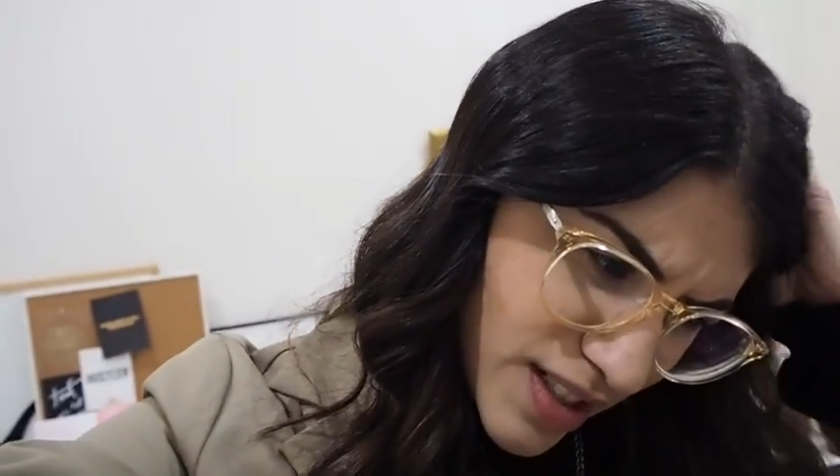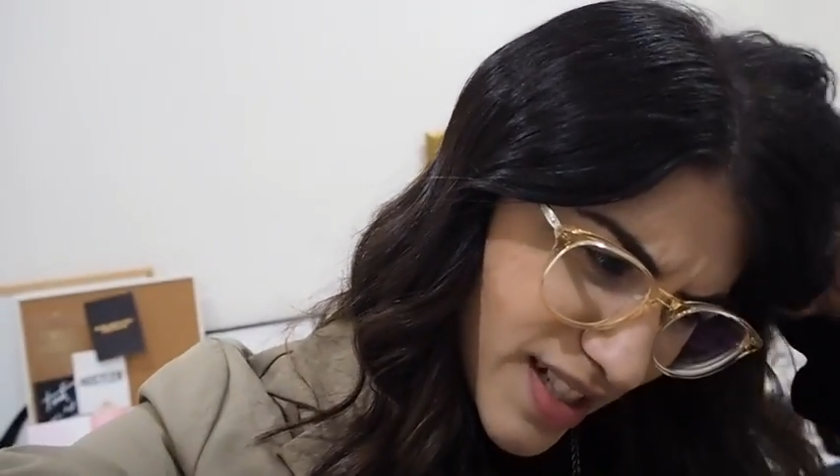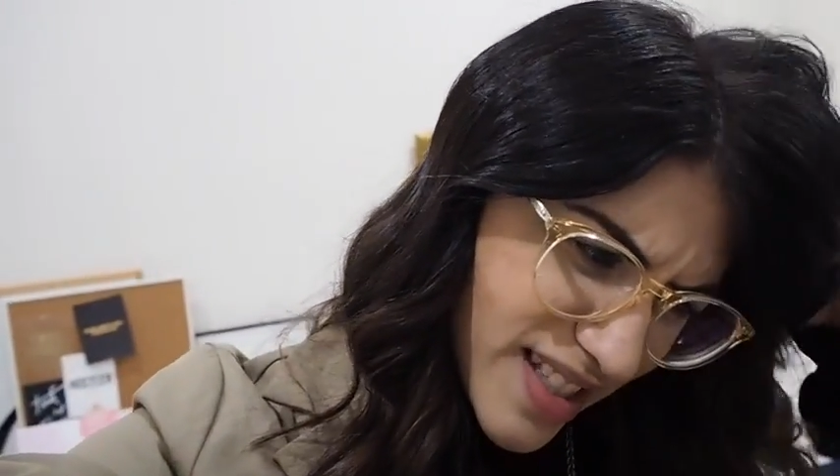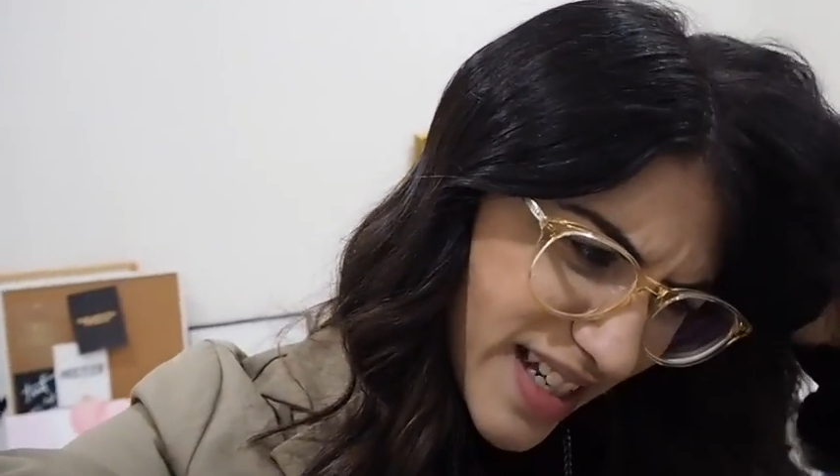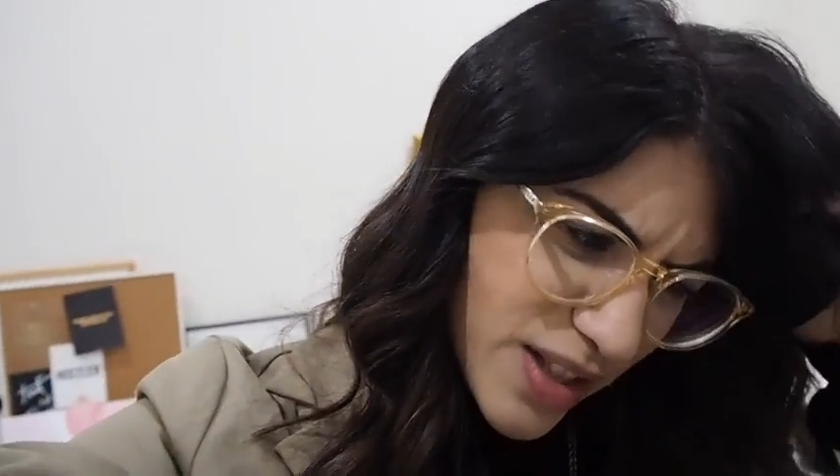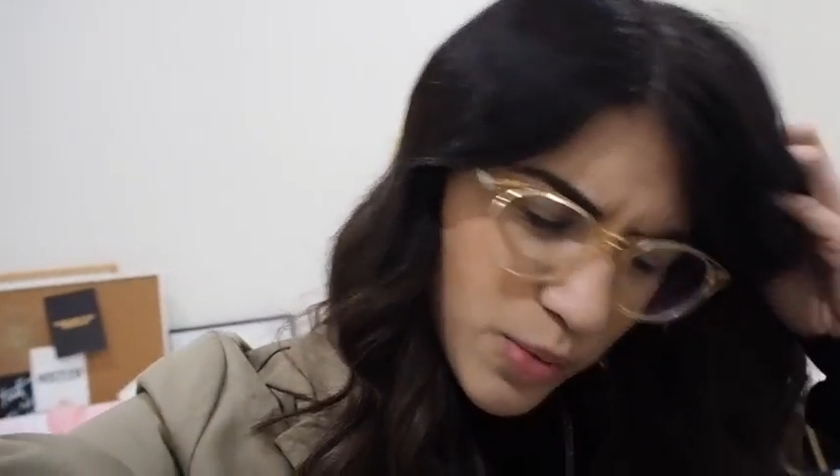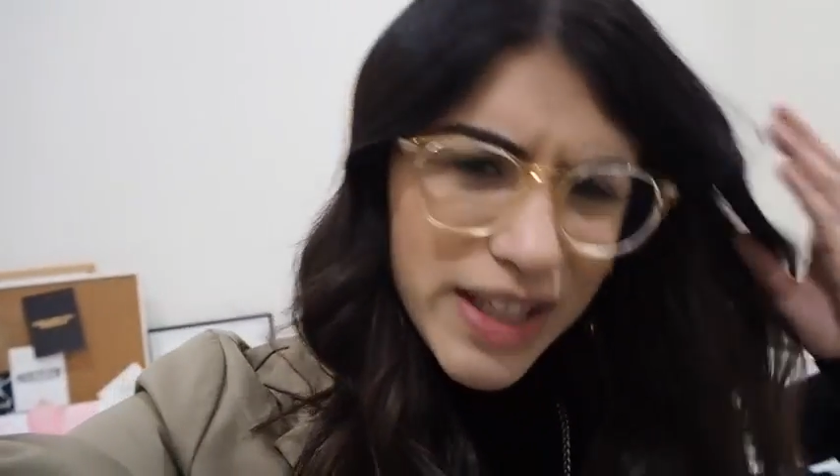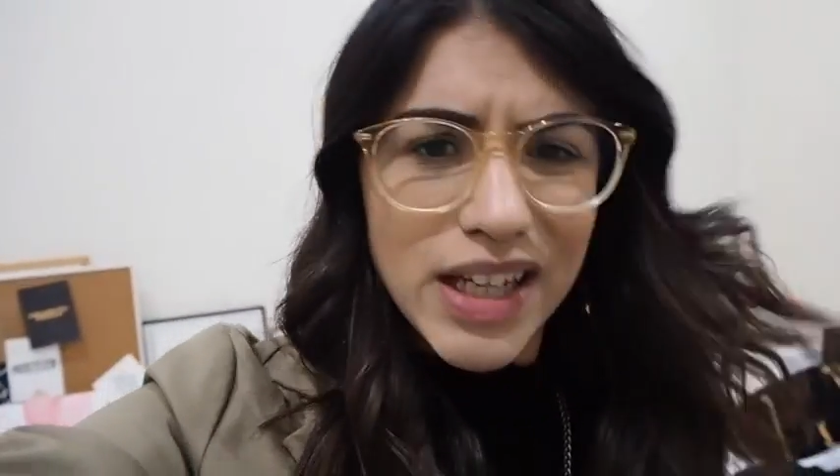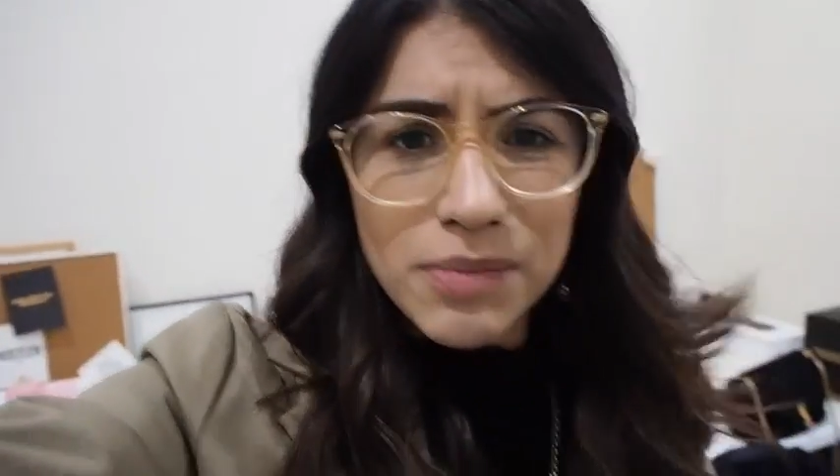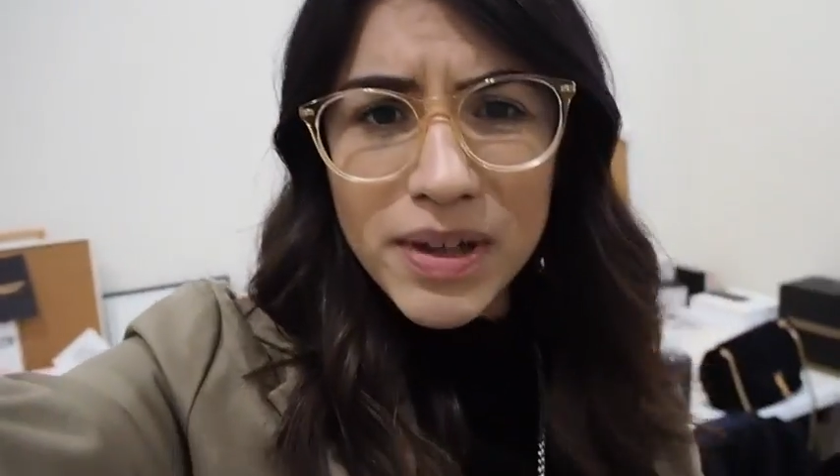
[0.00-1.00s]
That sounds
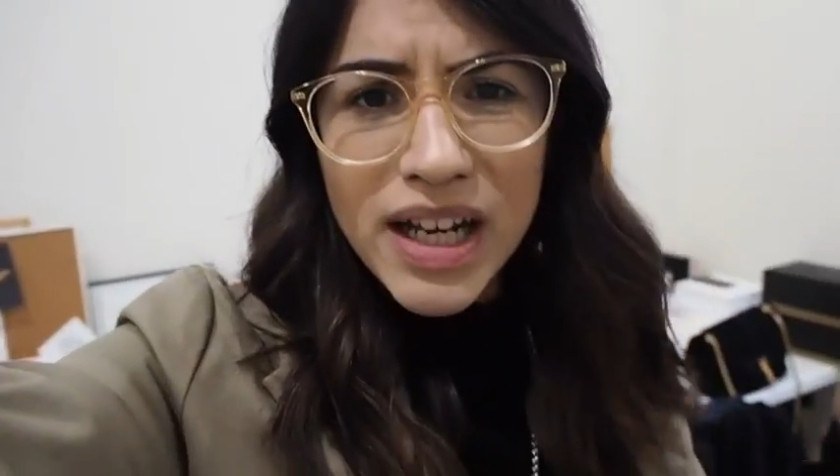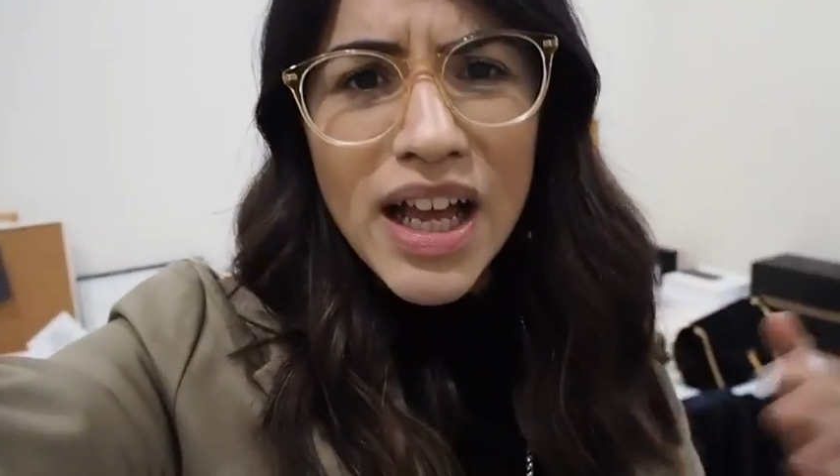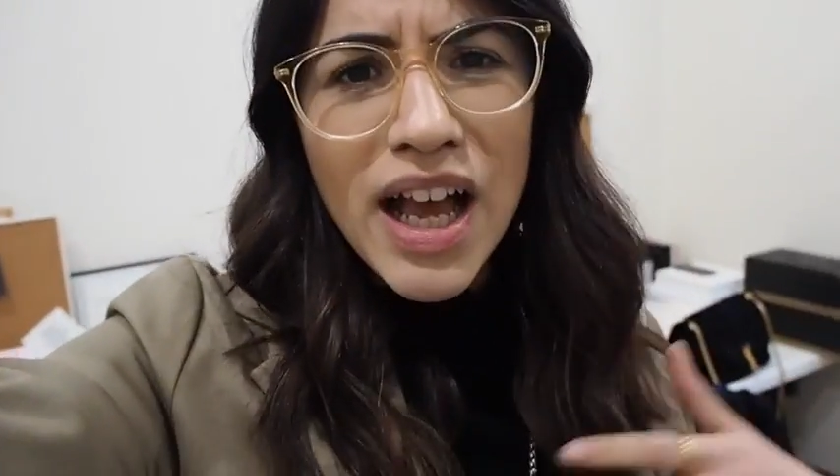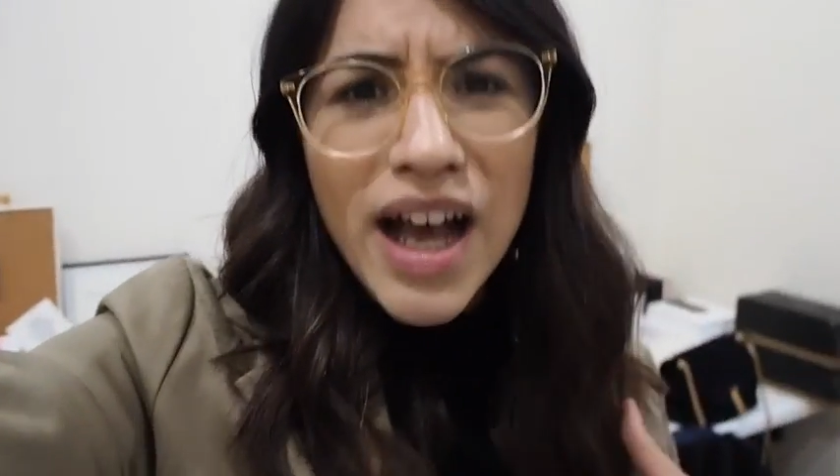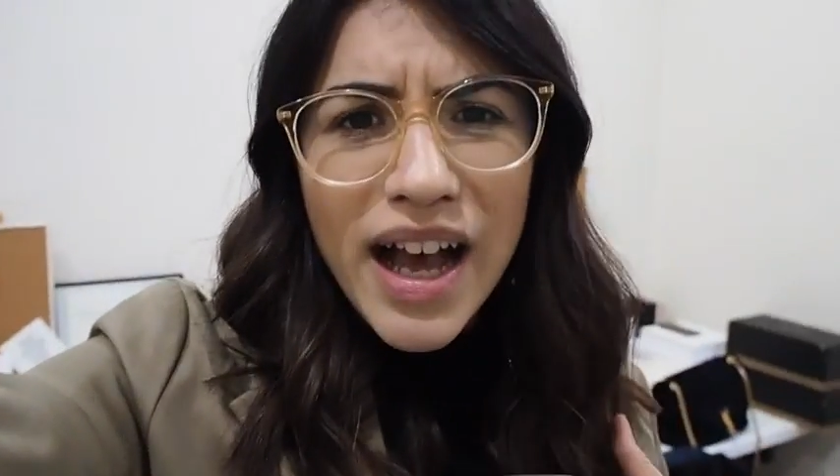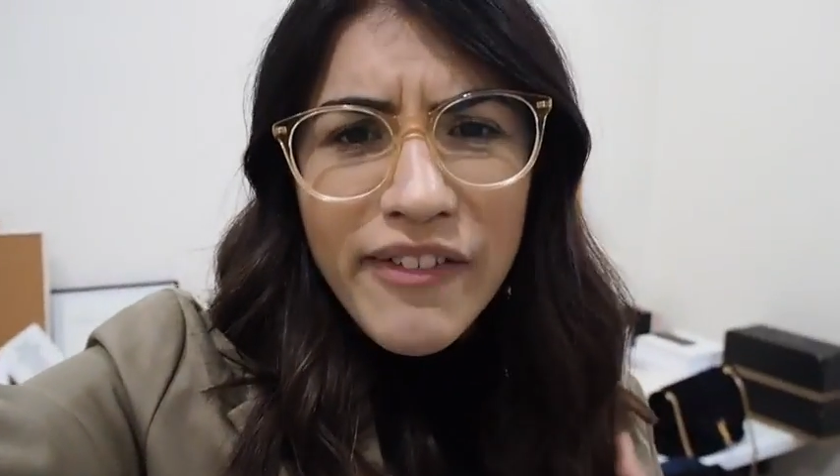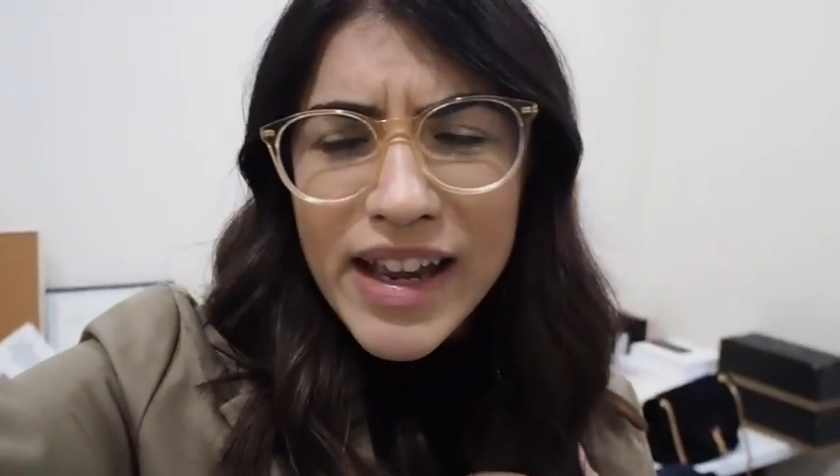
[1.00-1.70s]
weird, but I'm